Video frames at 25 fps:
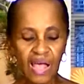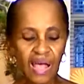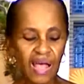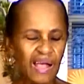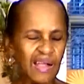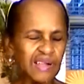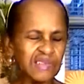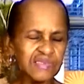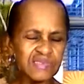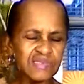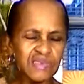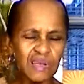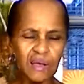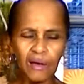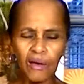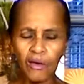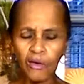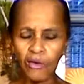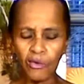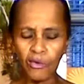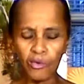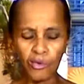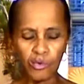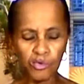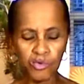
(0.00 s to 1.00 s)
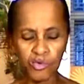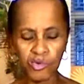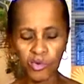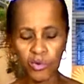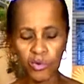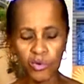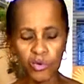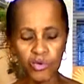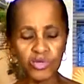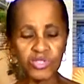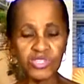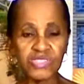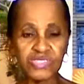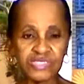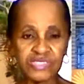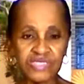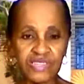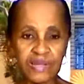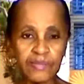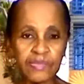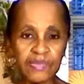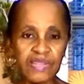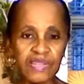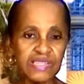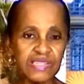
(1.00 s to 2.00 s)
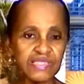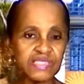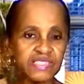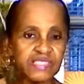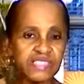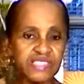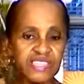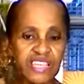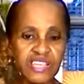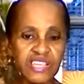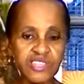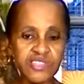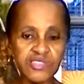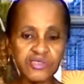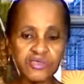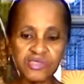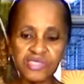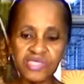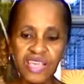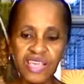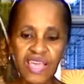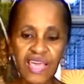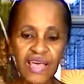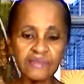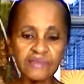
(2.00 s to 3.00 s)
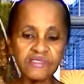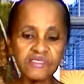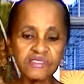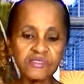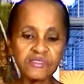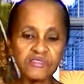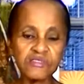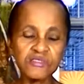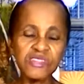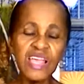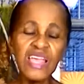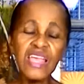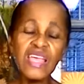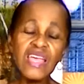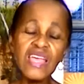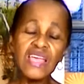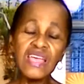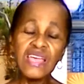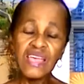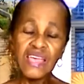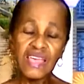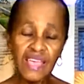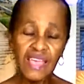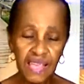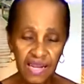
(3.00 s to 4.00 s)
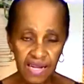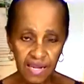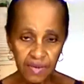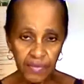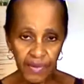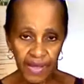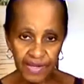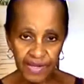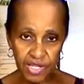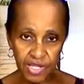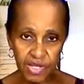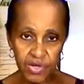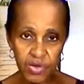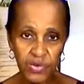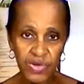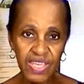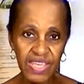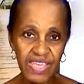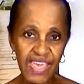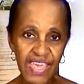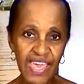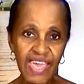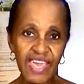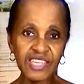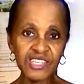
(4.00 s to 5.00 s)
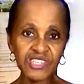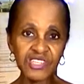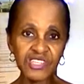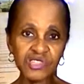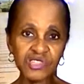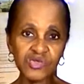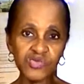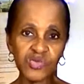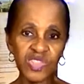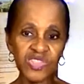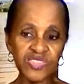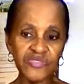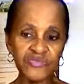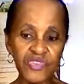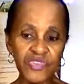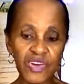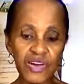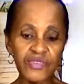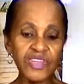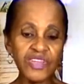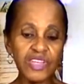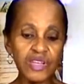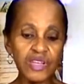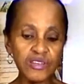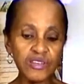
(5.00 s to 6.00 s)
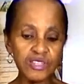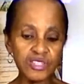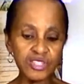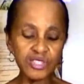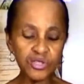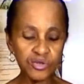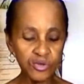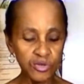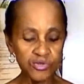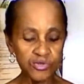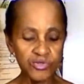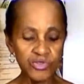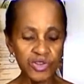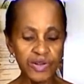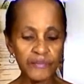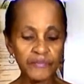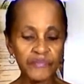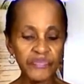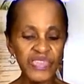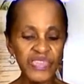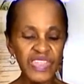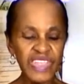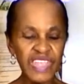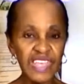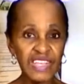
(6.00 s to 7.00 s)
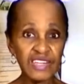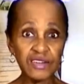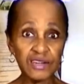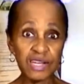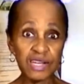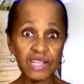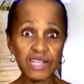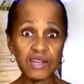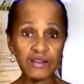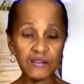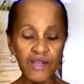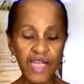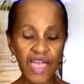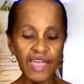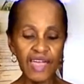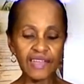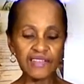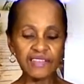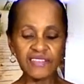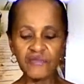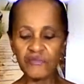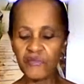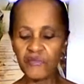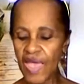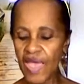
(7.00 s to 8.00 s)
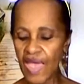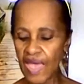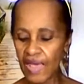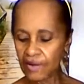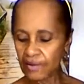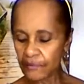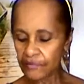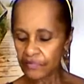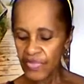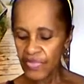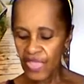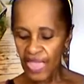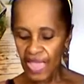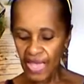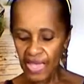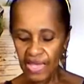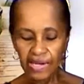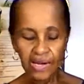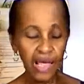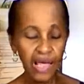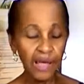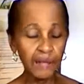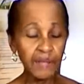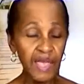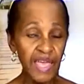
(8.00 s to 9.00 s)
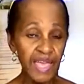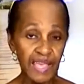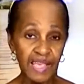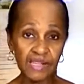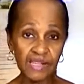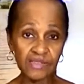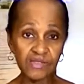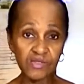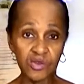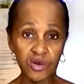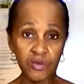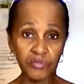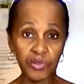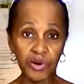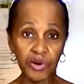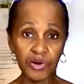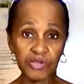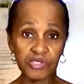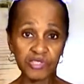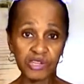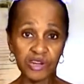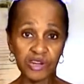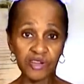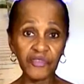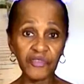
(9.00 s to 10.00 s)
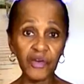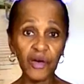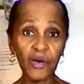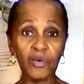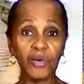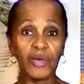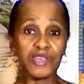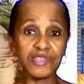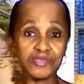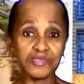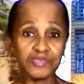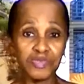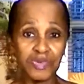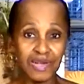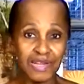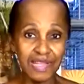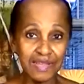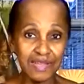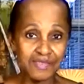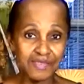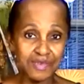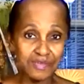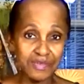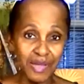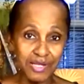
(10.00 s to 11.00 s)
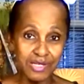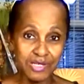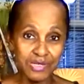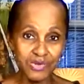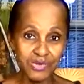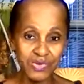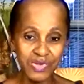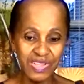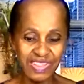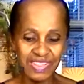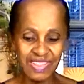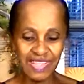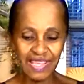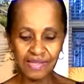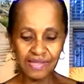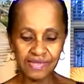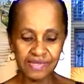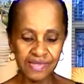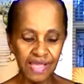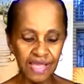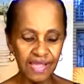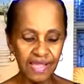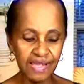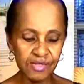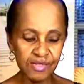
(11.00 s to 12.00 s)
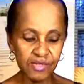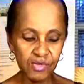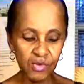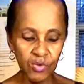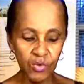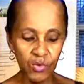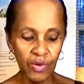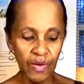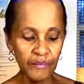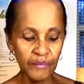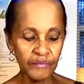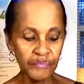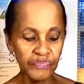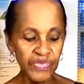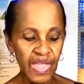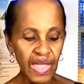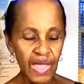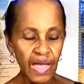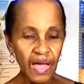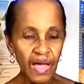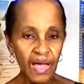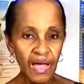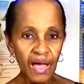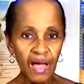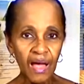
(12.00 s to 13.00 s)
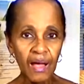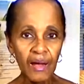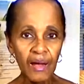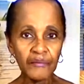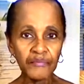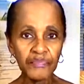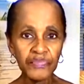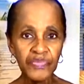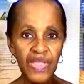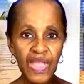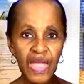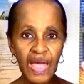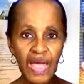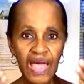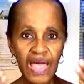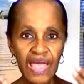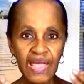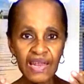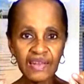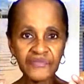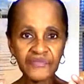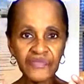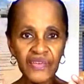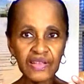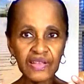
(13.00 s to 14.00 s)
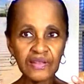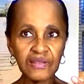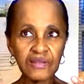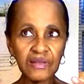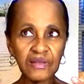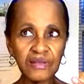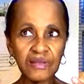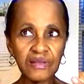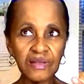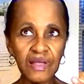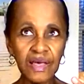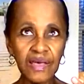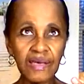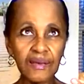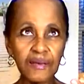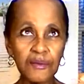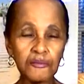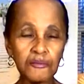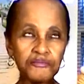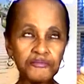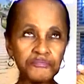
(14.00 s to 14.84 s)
aunts, uncles, older siblings, teachers, counselors, anybody who engages with very young children in an interactive manner. And I'm a hands-on person. I've always believed about doing things hands-on. Um, and if I look like